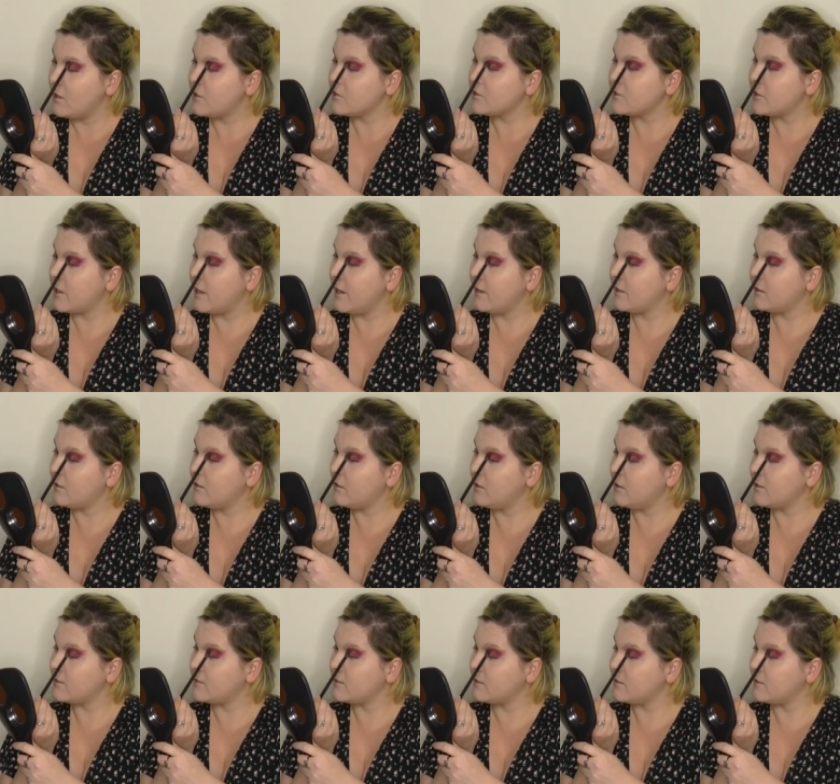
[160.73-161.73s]
So
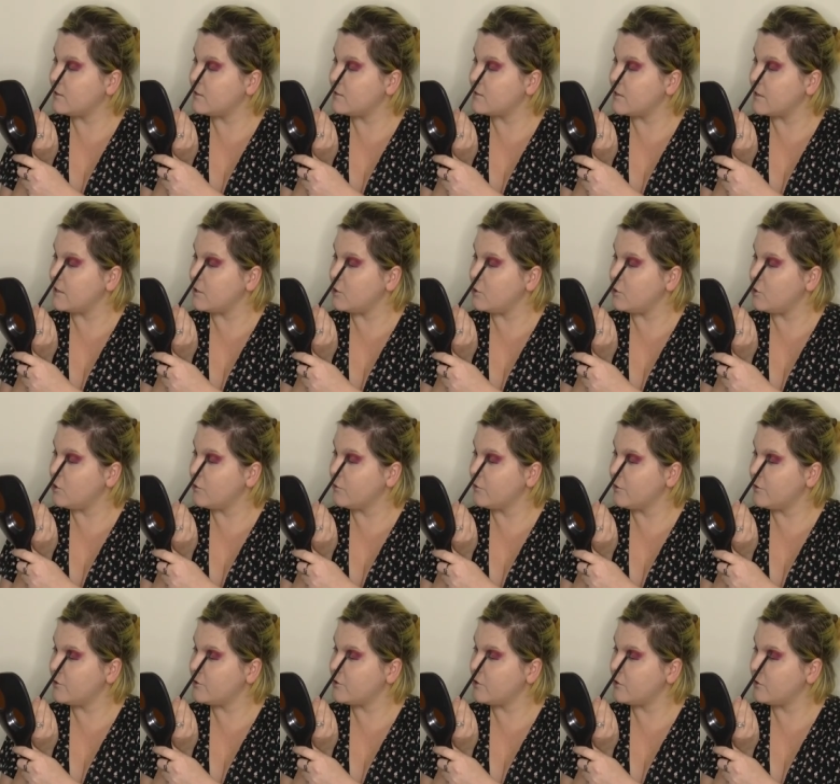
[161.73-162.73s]
aconitine is a
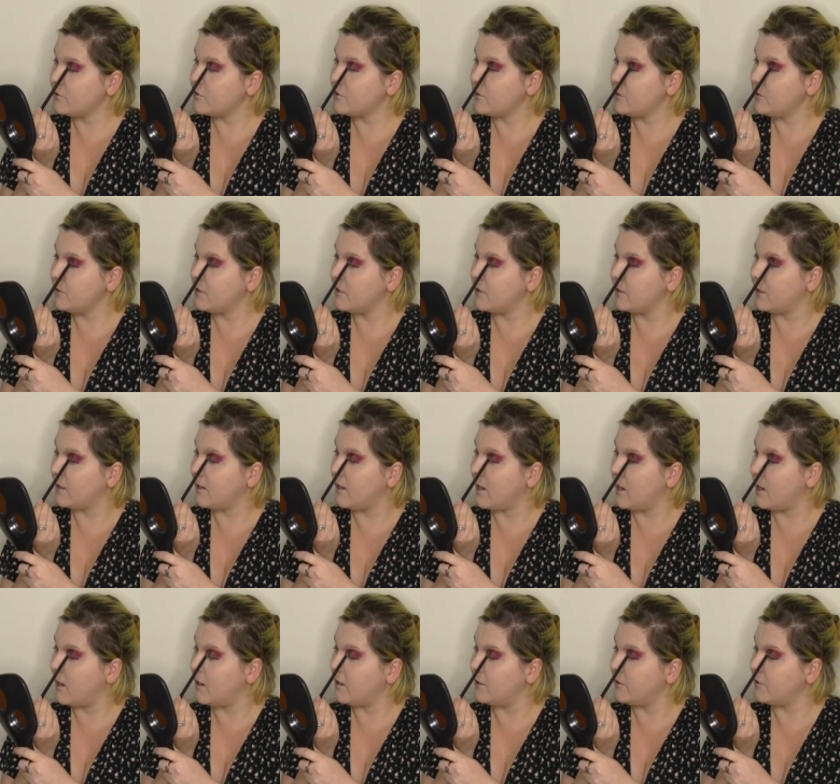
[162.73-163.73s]
neurotoxin and a
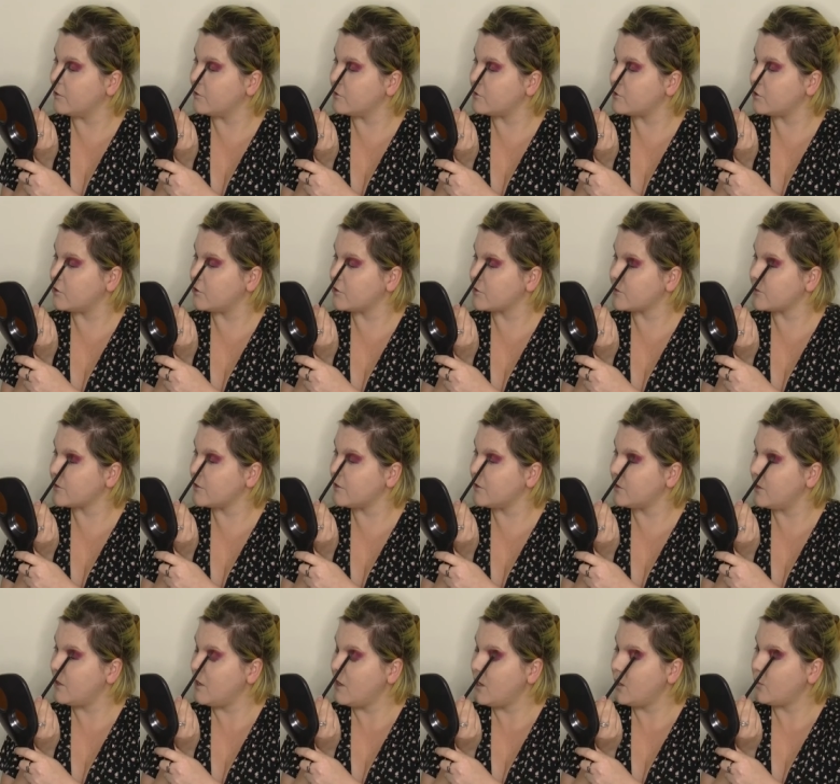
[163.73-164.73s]
cardiotoxin,
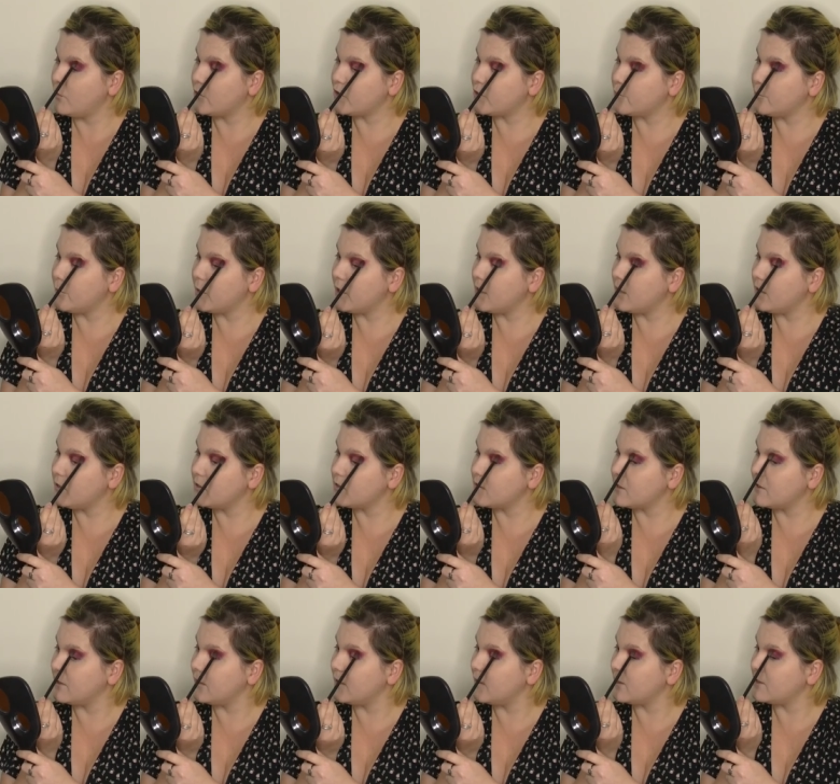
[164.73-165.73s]
which means
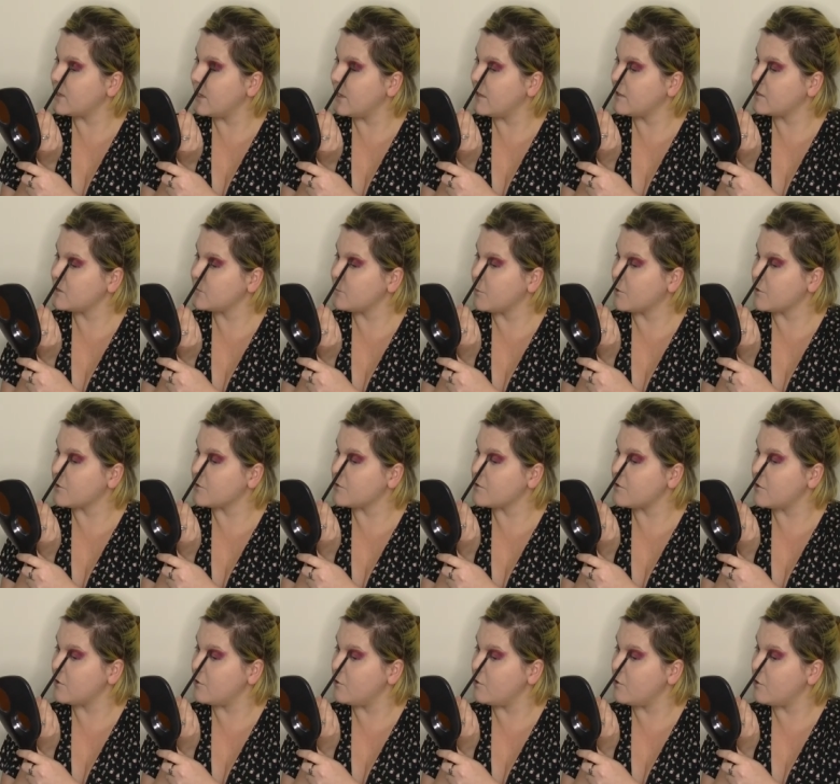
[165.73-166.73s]
that it attacks both
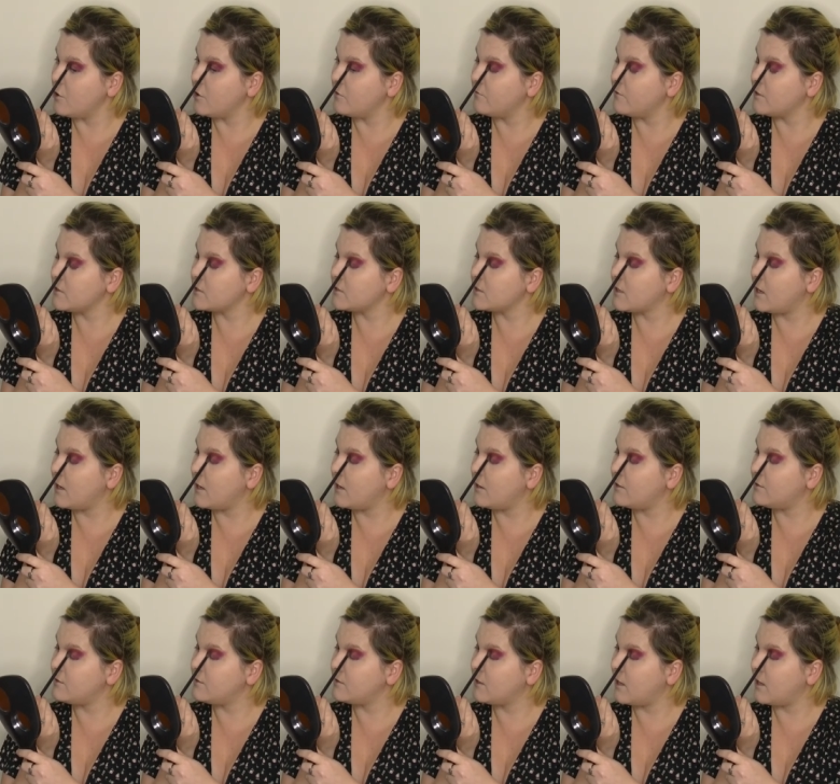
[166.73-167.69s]
the nervous and